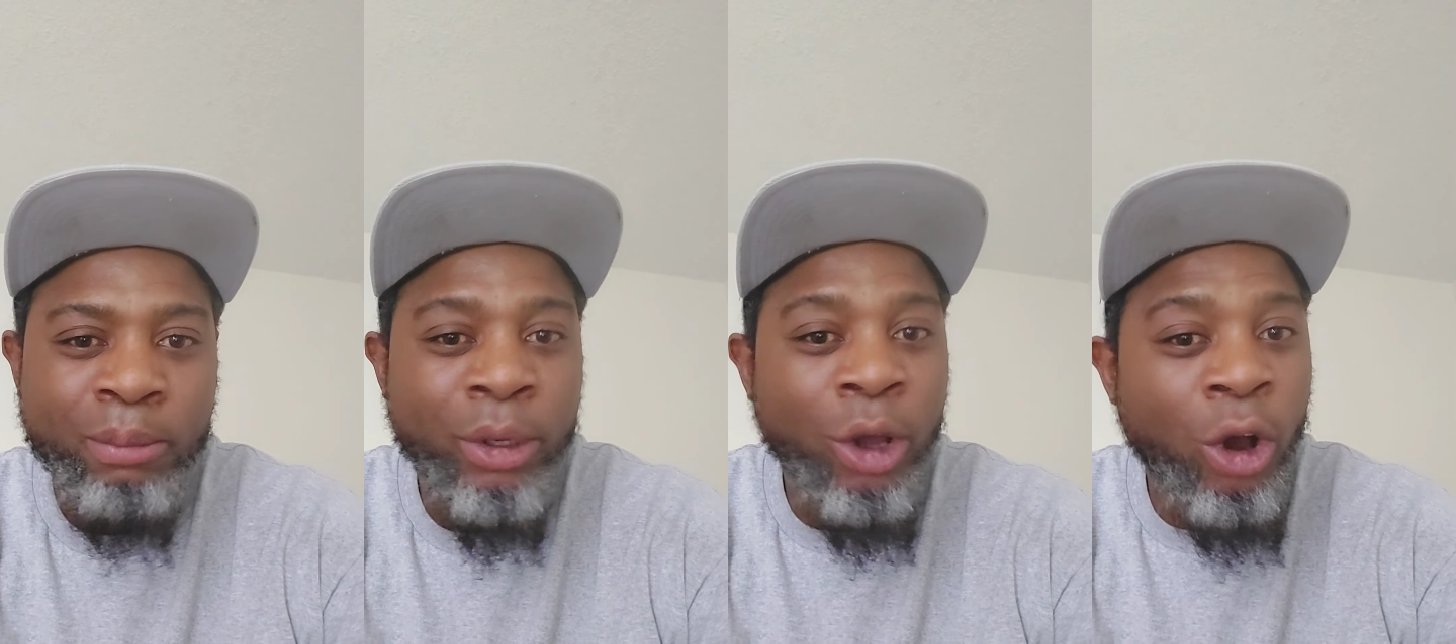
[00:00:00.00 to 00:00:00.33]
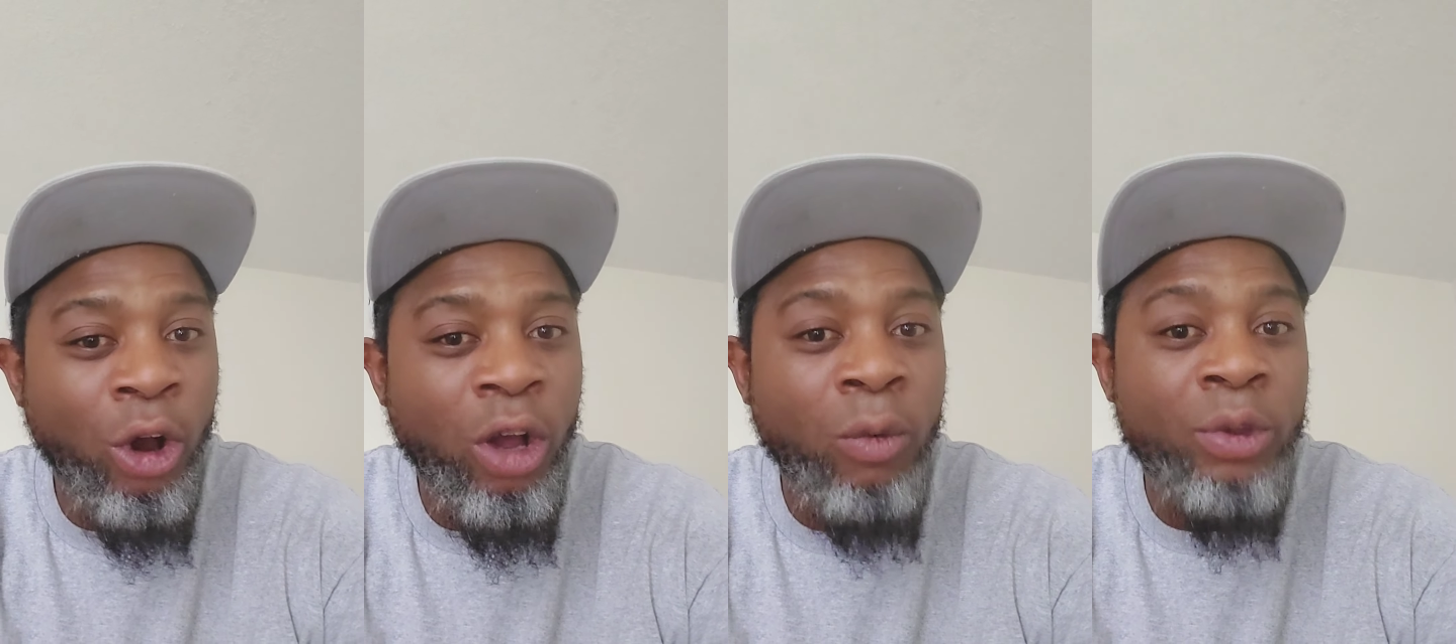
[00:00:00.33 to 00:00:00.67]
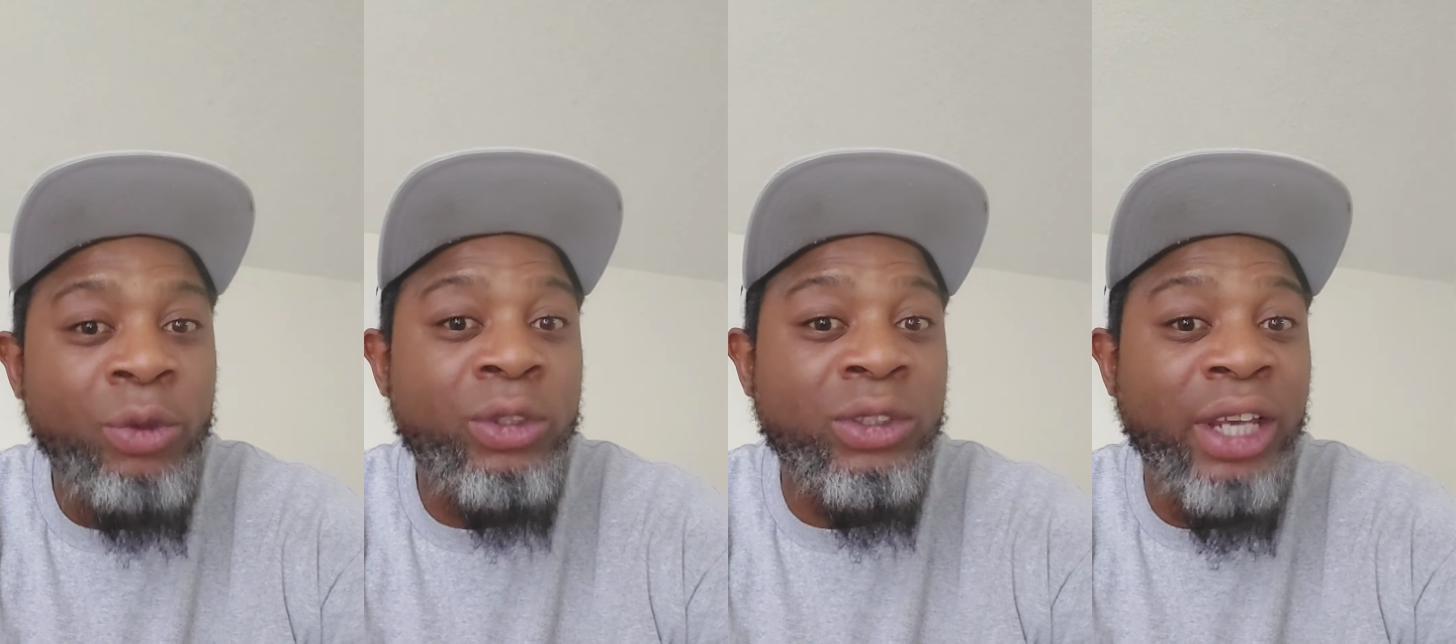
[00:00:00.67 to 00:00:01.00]
But all when
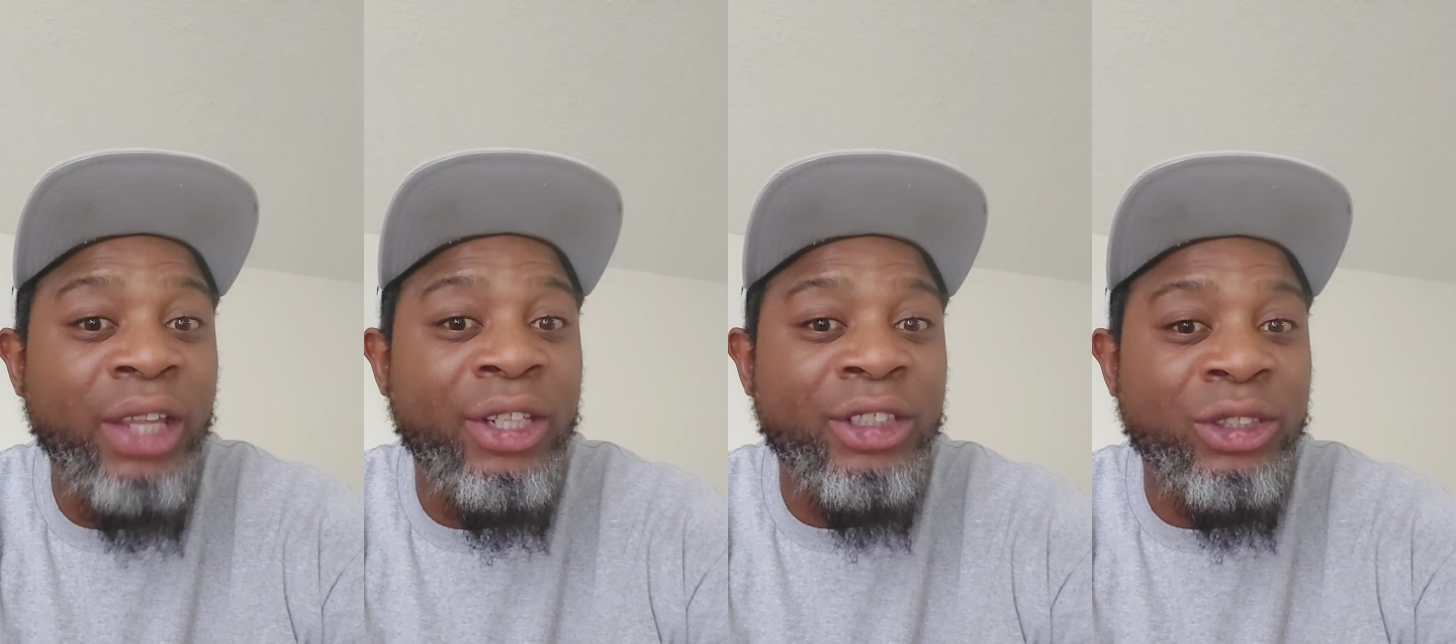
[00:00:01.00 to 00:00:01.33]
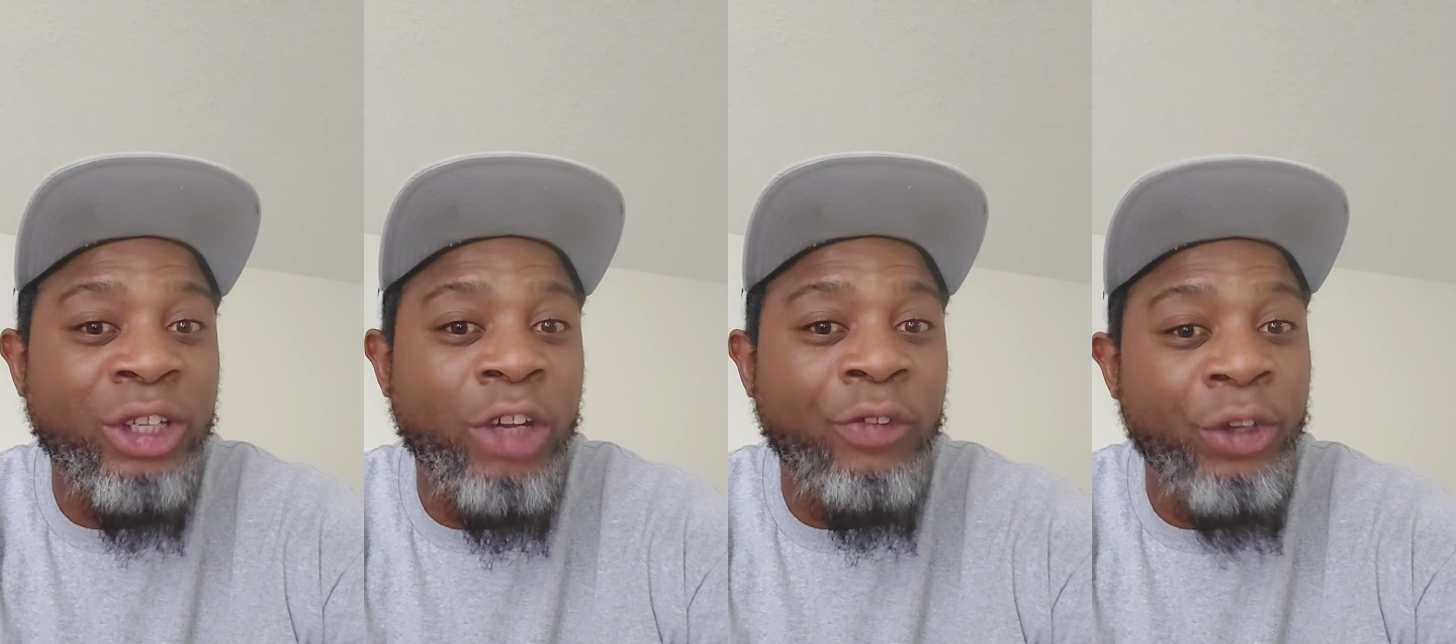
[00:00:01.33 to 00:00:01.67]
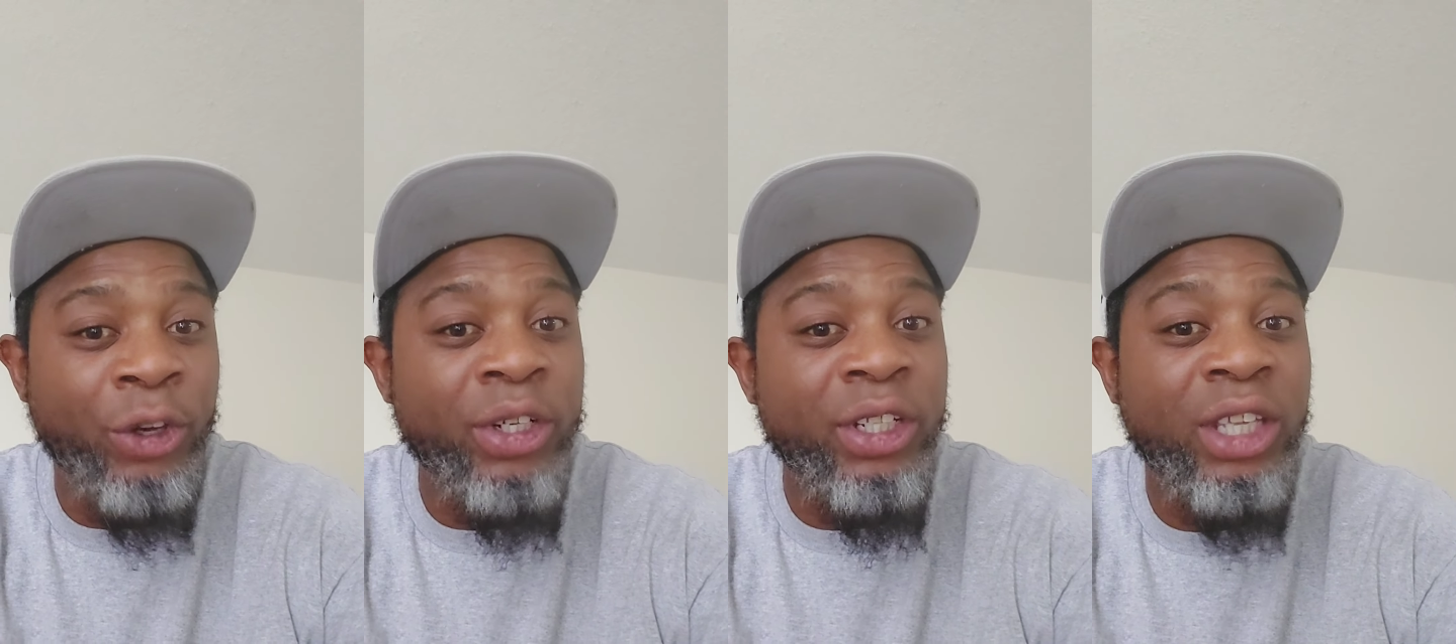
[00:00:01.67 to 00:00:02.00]
you say this stuff,
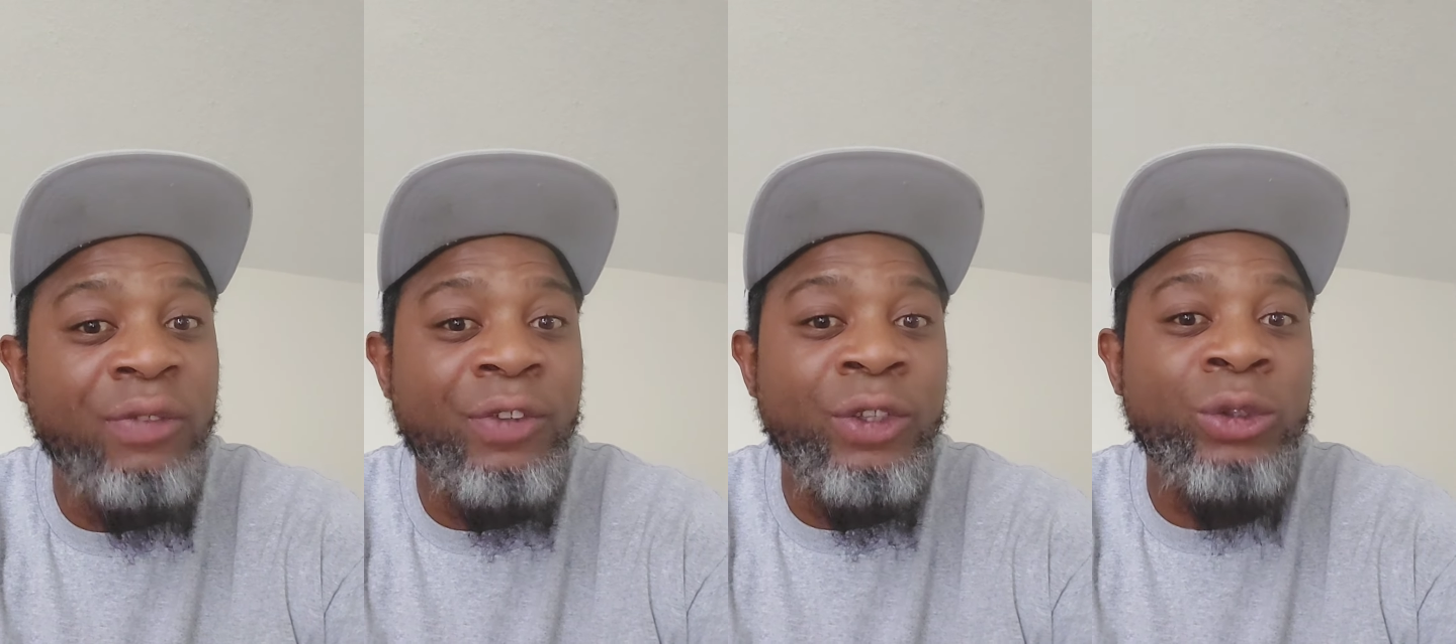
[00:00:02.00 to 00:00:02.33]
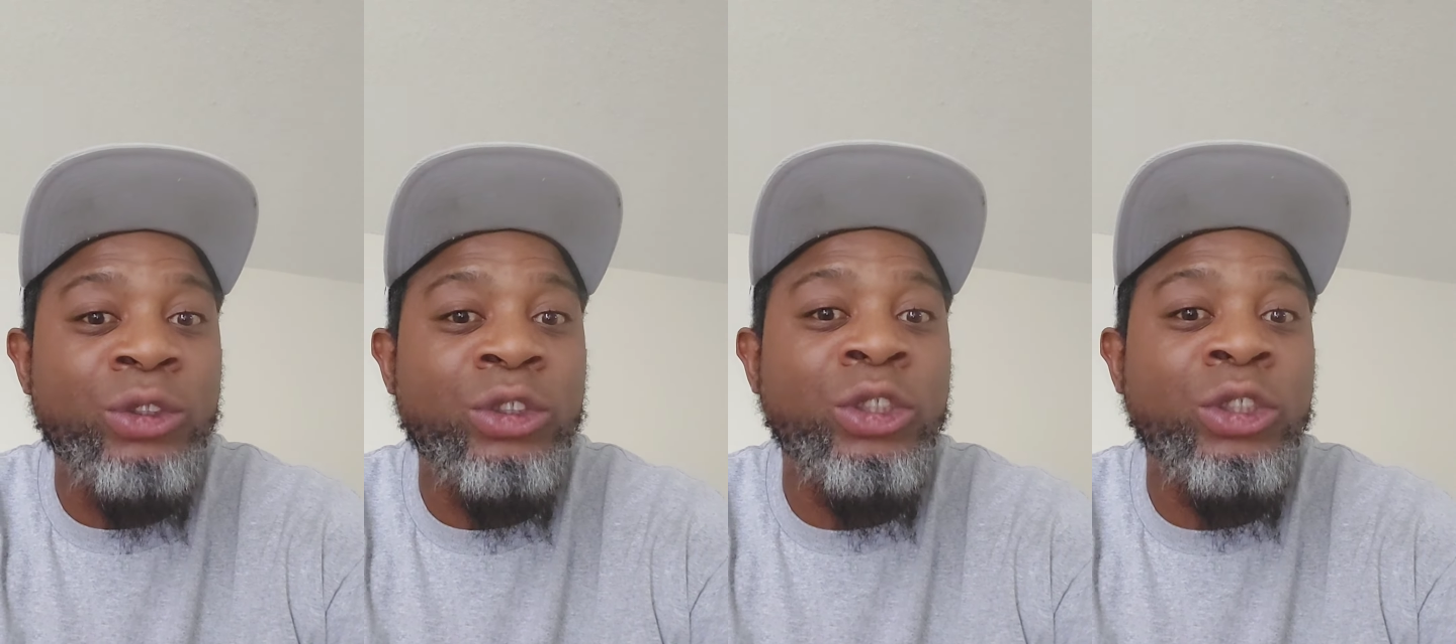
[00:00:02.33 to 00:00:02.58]
you're gonna get views